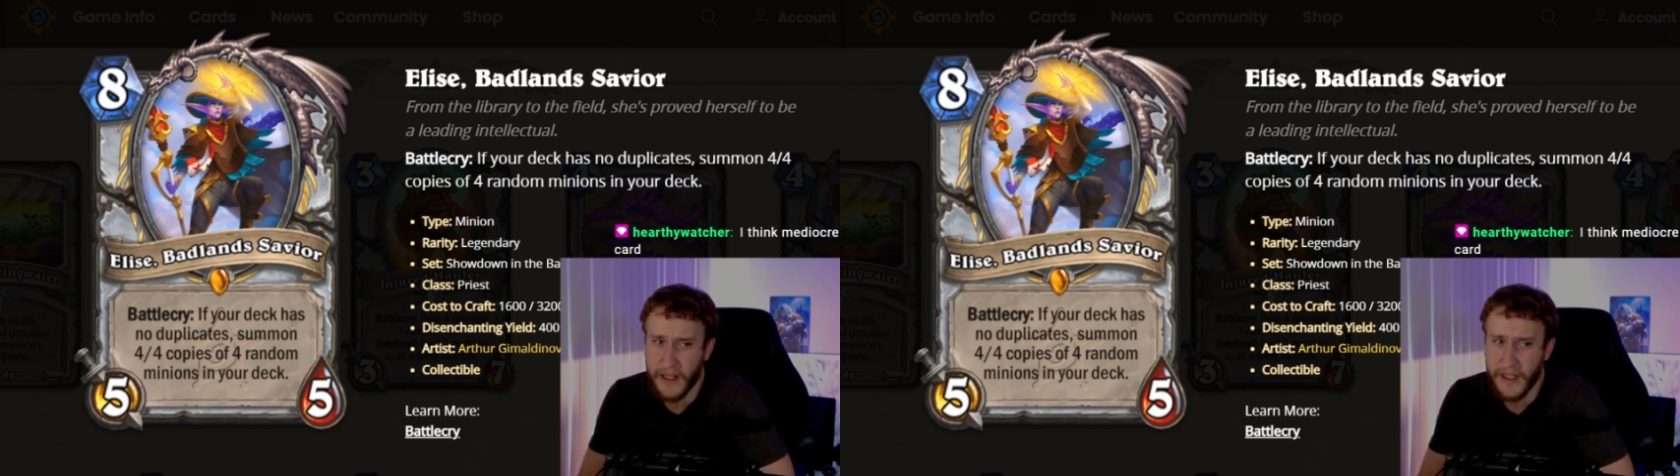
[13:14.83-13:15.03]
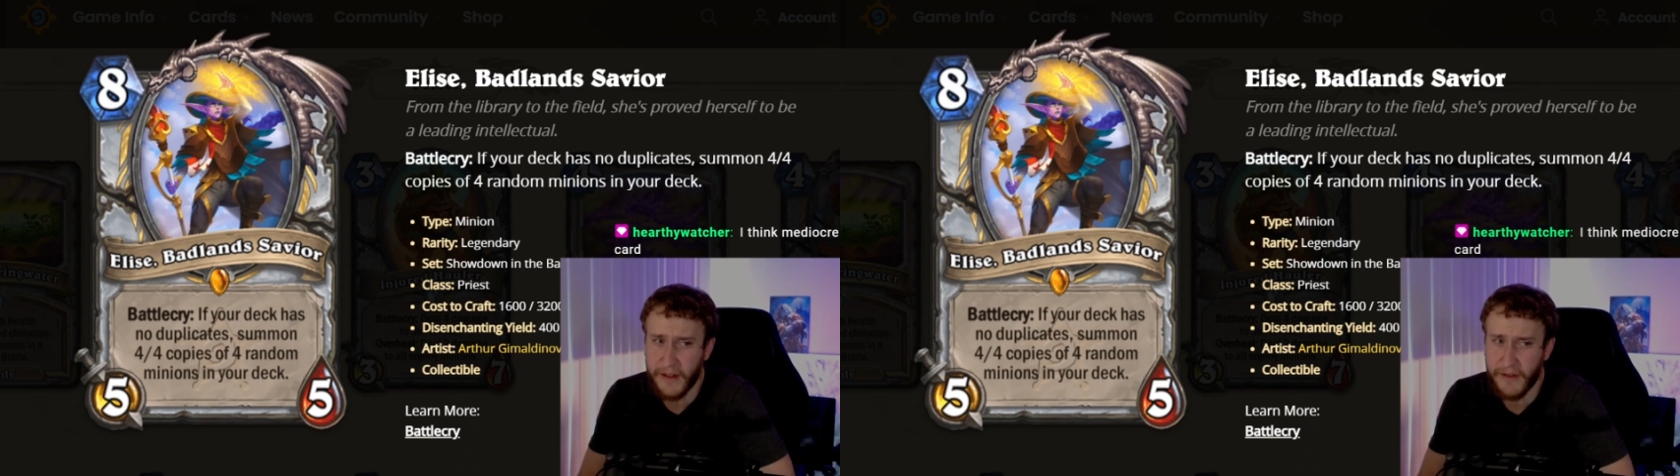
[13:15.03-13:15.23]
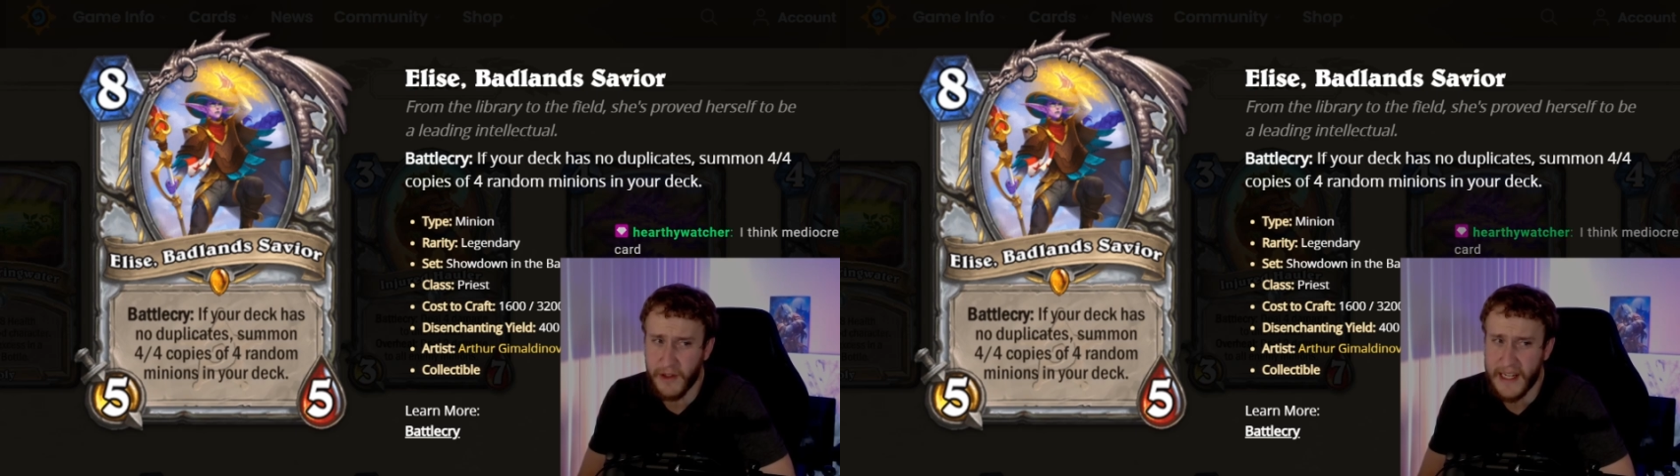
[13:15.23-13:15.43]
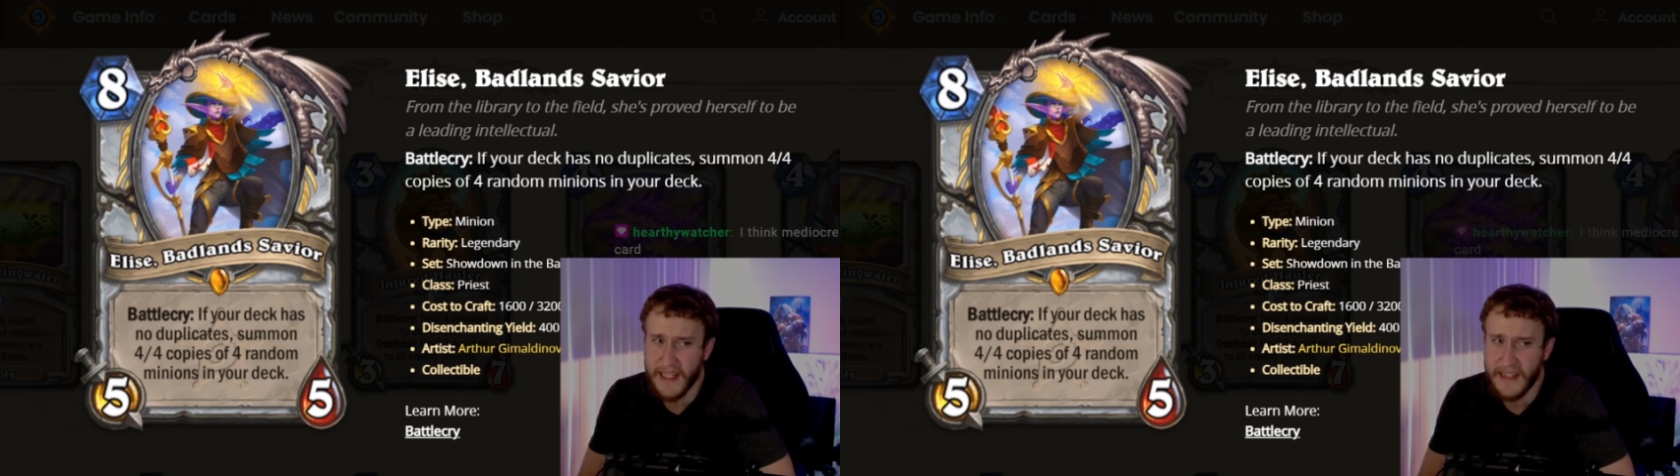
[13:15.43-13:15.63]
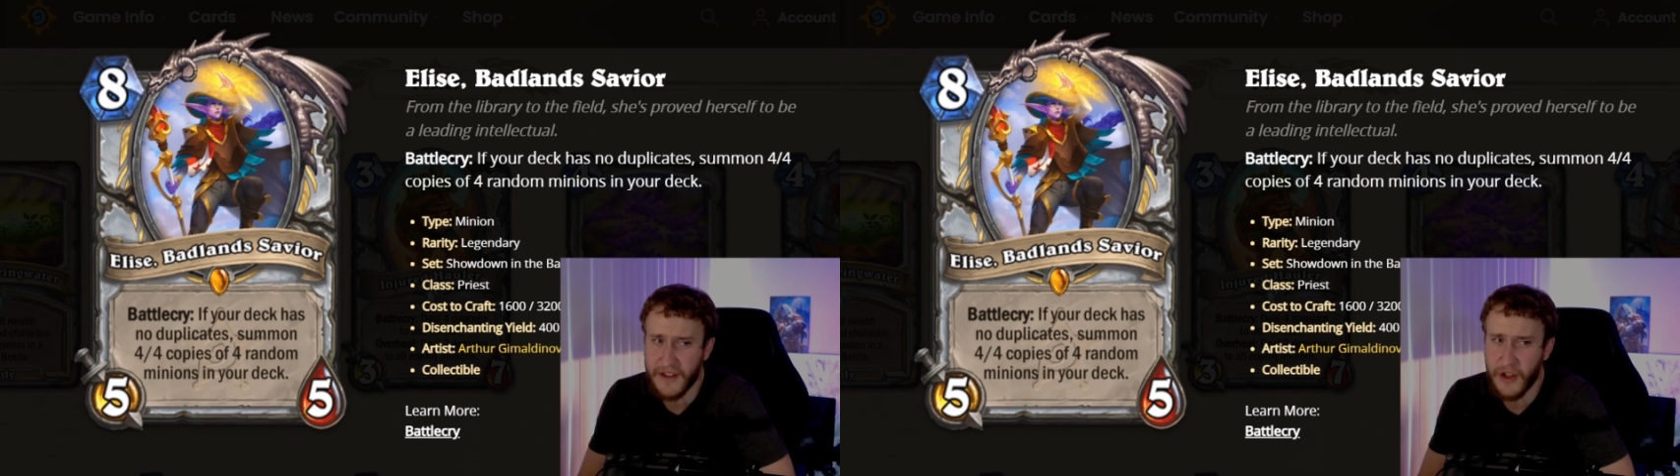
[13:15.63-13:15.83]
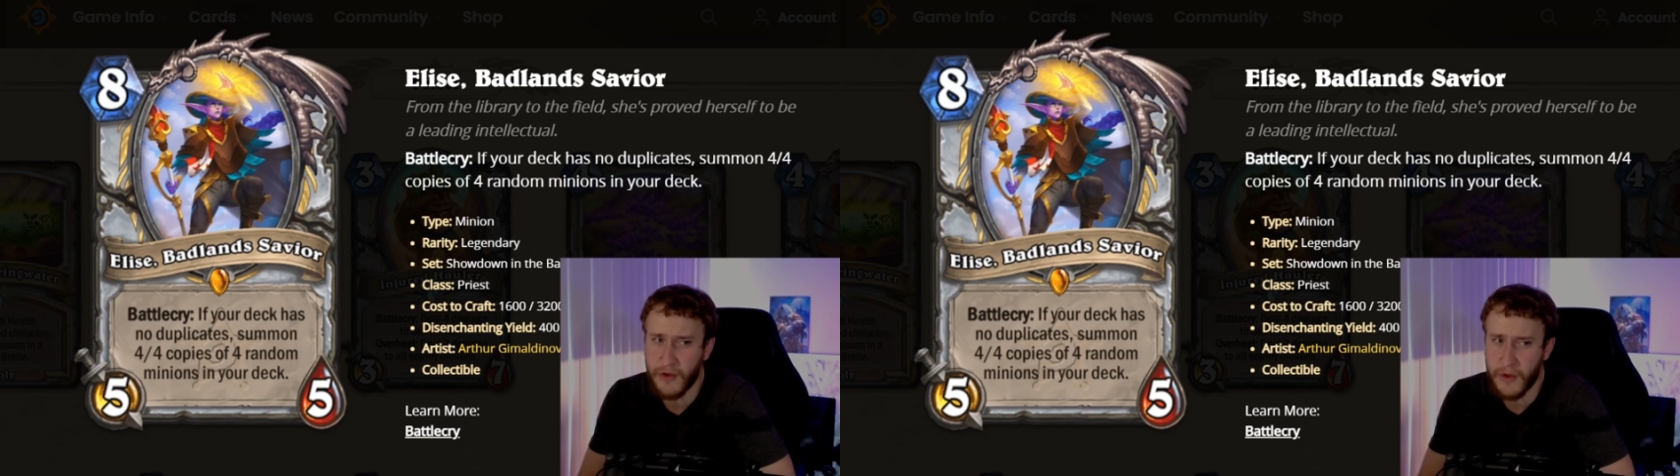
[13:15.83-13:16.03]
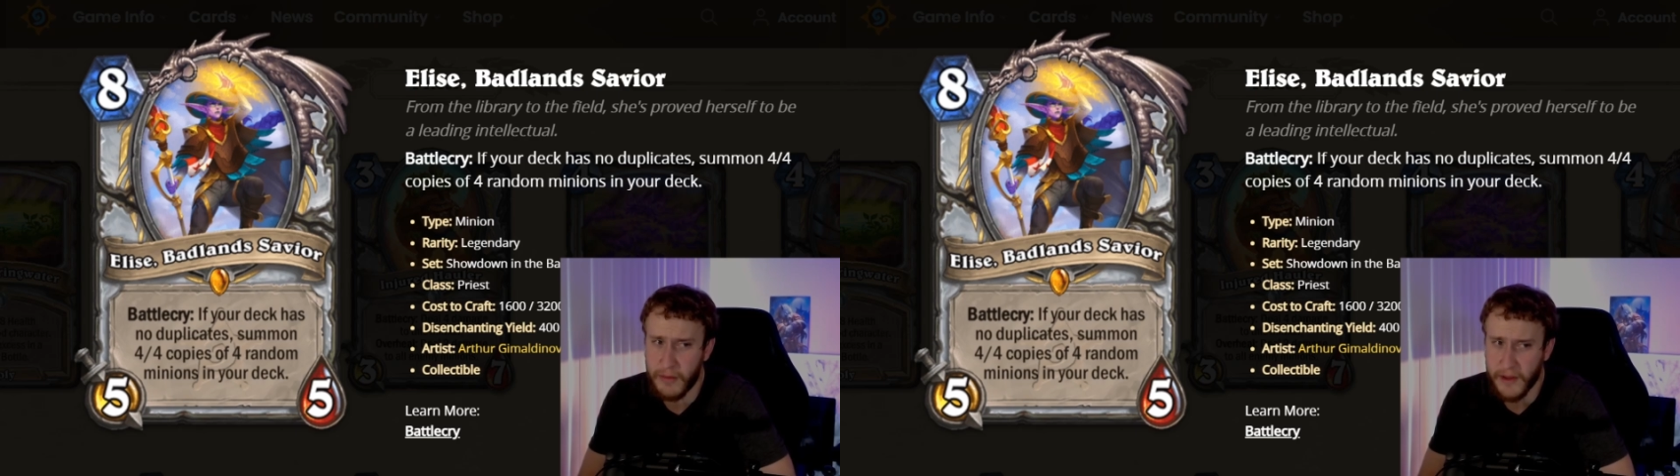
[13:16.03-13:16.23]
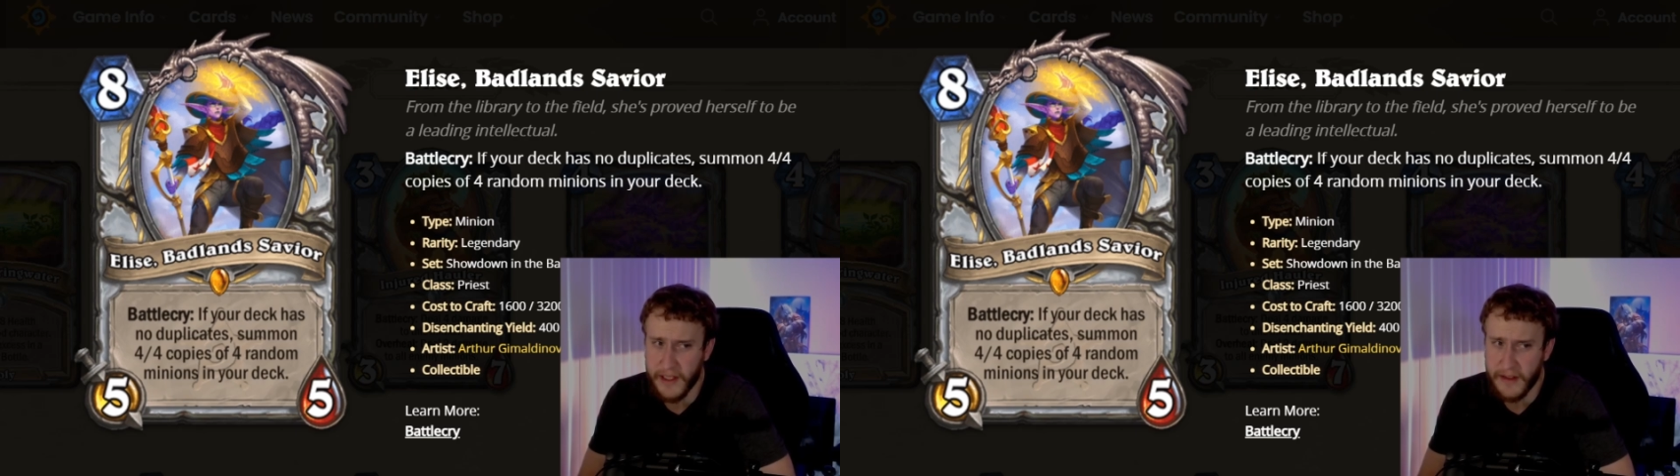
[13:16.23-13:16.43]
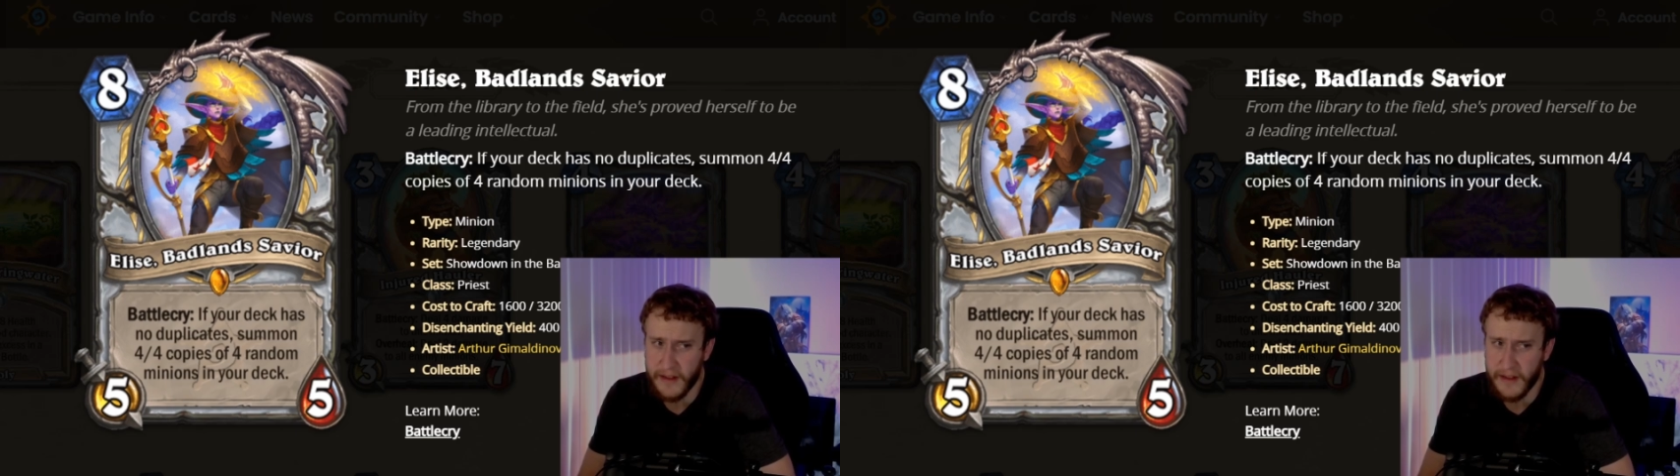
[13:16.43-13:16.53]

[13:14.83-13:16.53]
If your deck has no duplicates,